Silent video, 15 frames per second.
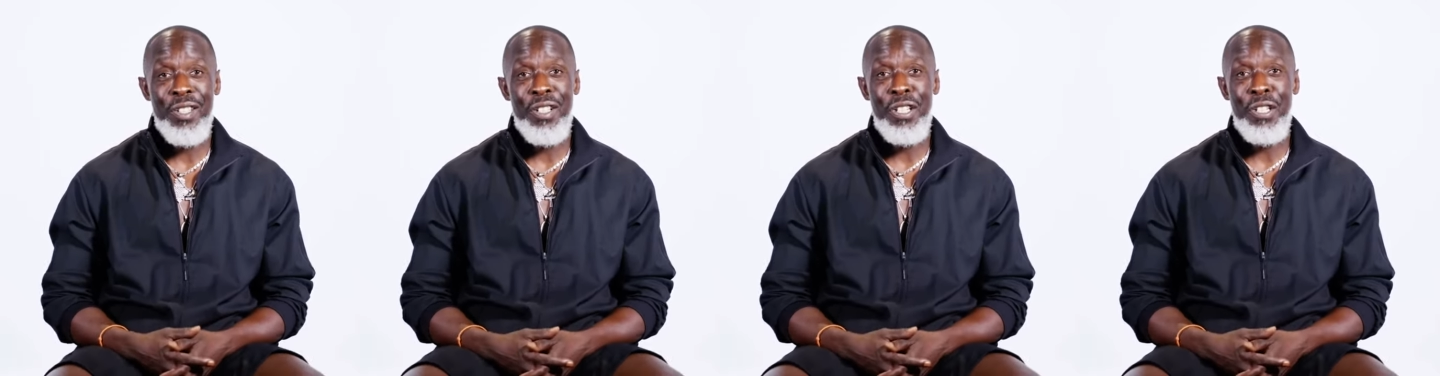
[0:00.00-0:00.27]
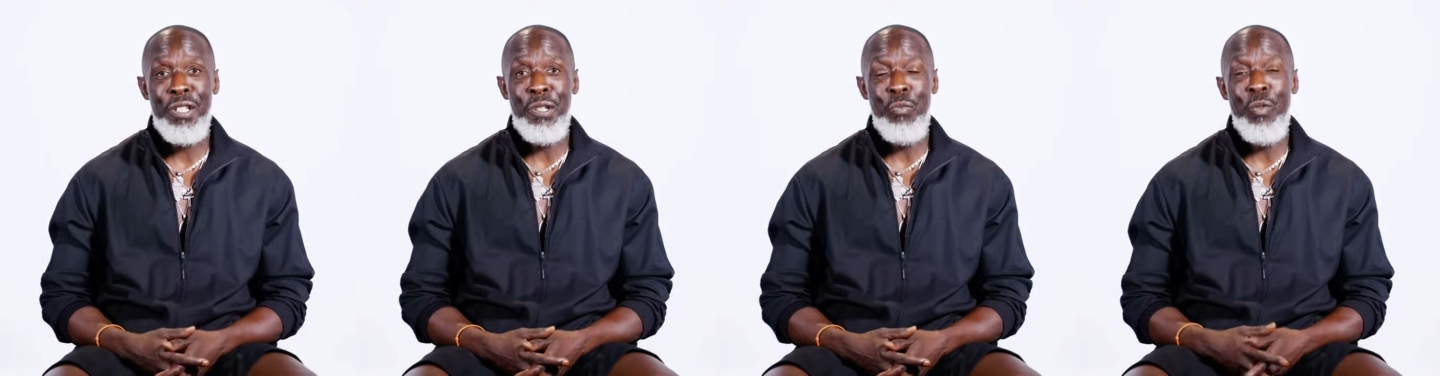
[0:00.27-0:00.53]

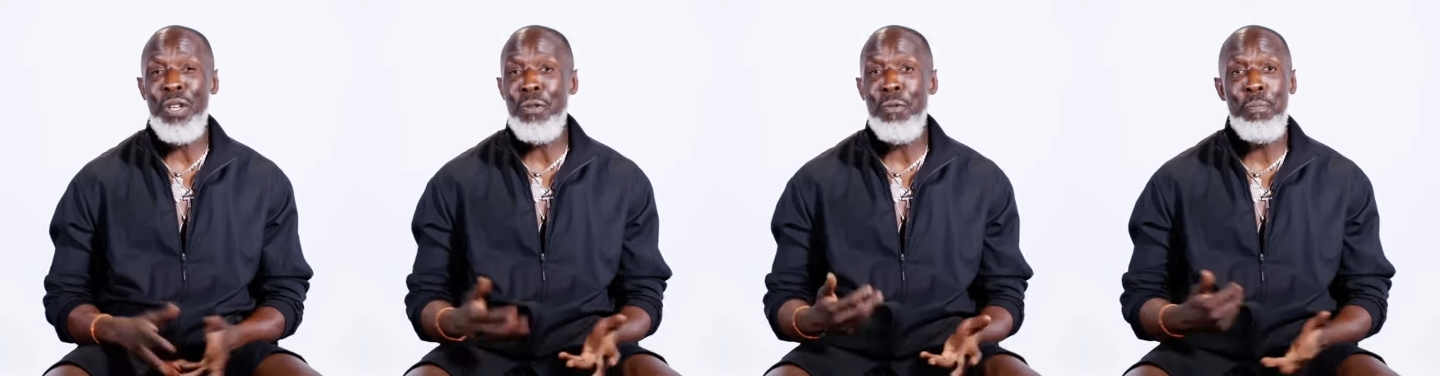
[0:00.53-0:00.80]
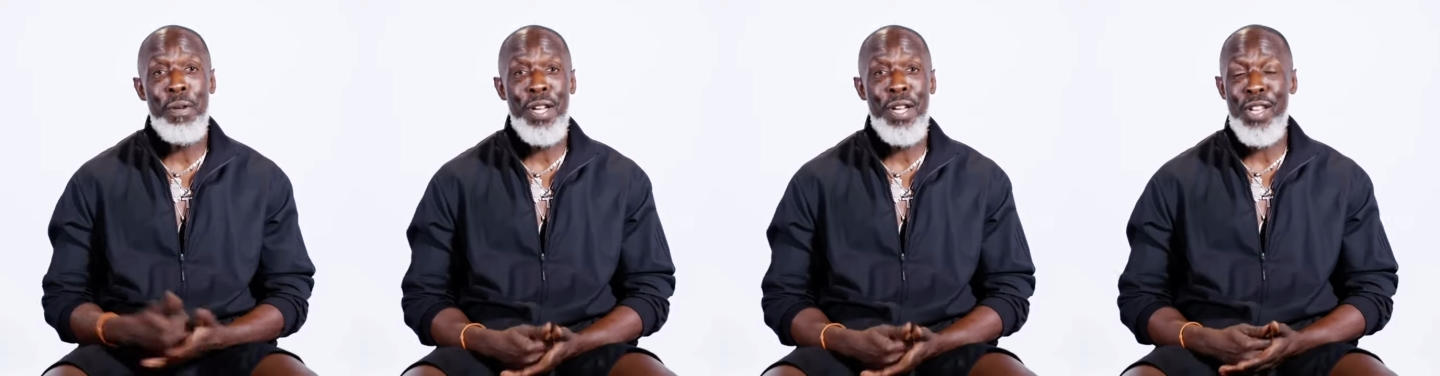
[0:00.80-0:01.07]
Uh, Wendell
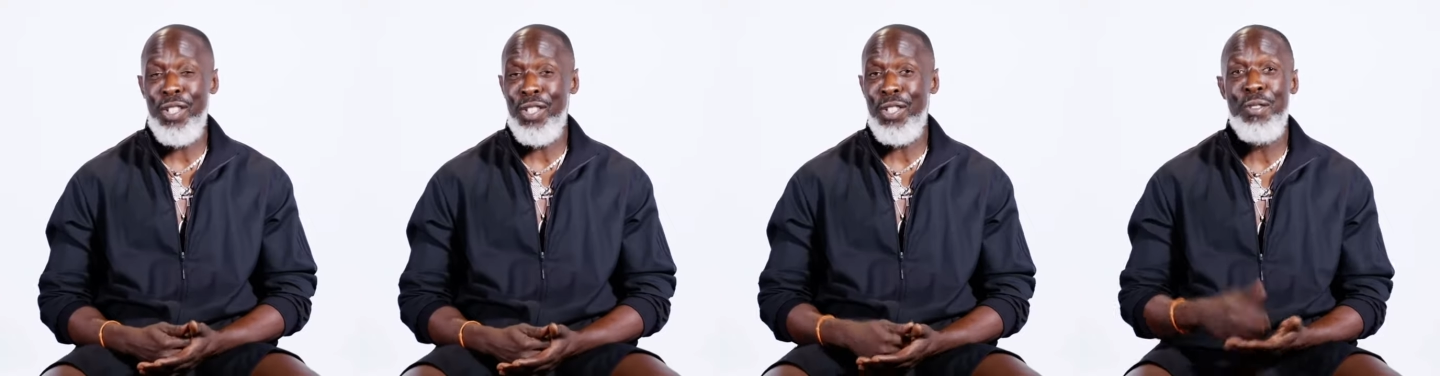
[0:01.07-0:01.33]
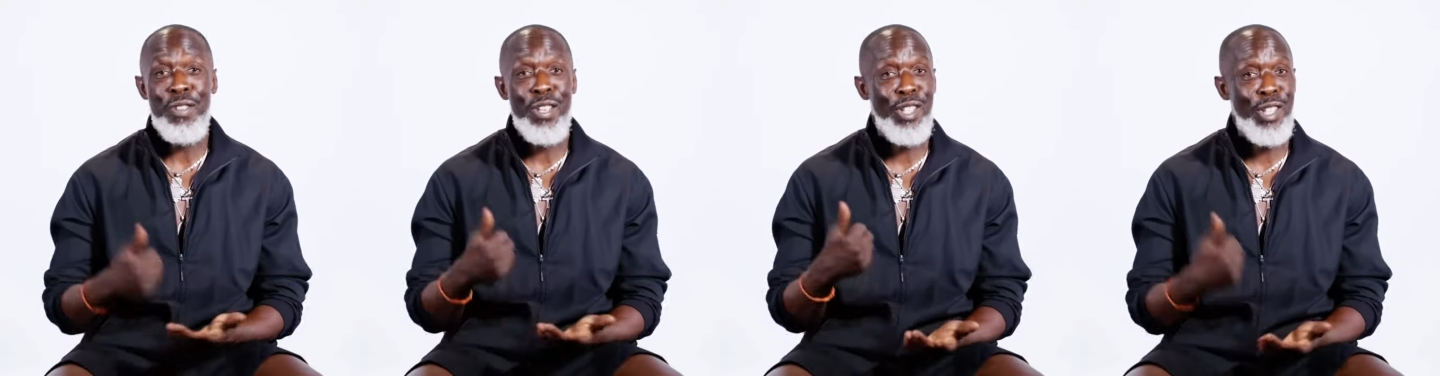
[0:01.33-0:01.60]
Pierce,
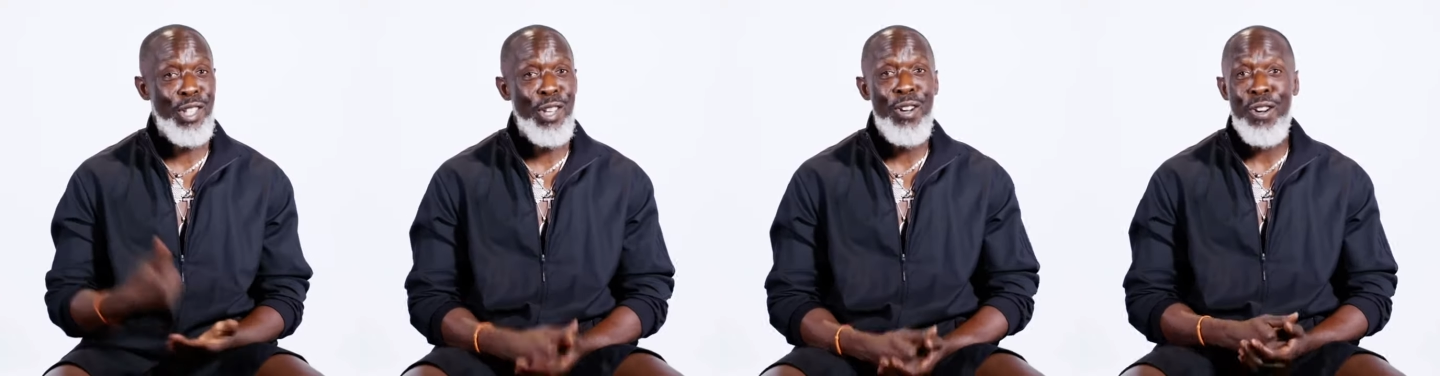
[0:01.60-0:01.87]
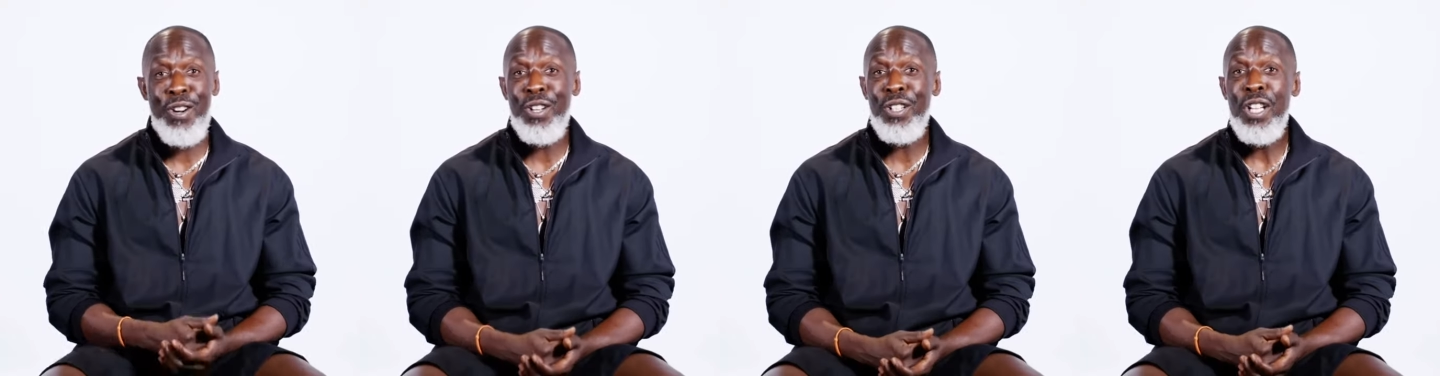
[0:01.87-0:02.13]
Sonja
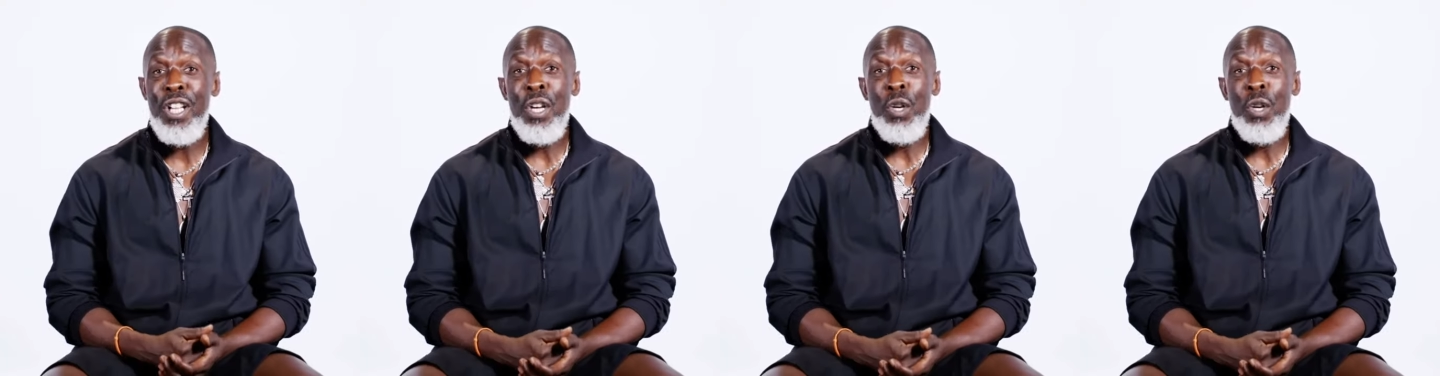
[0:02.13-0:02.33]
Sohn,